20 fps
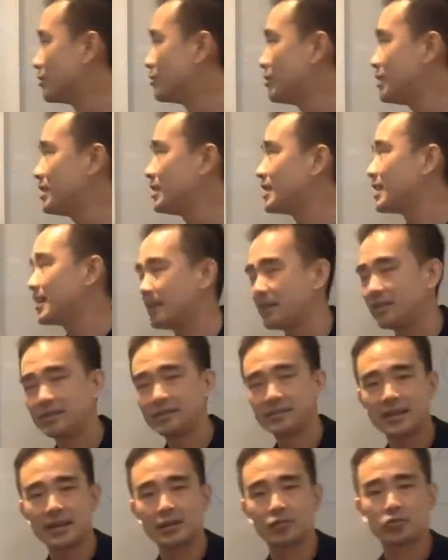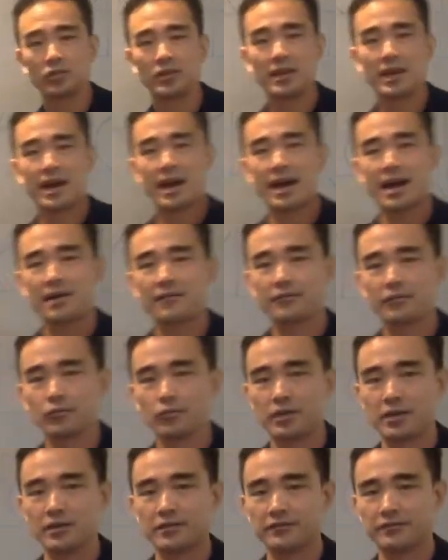agree that it is actually half a
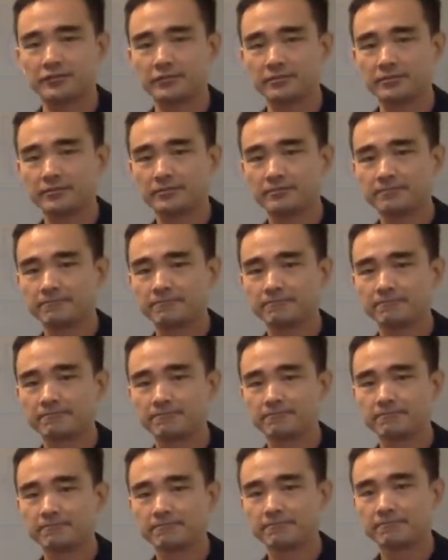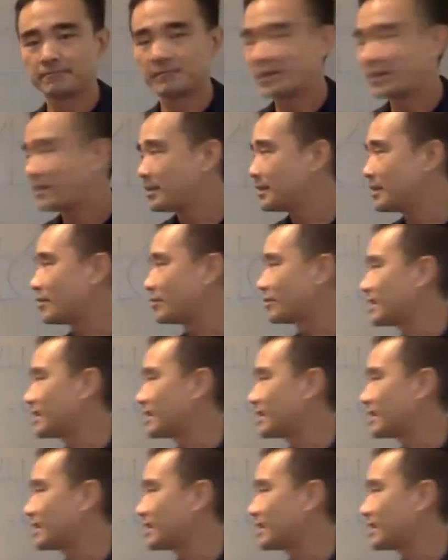wave? Now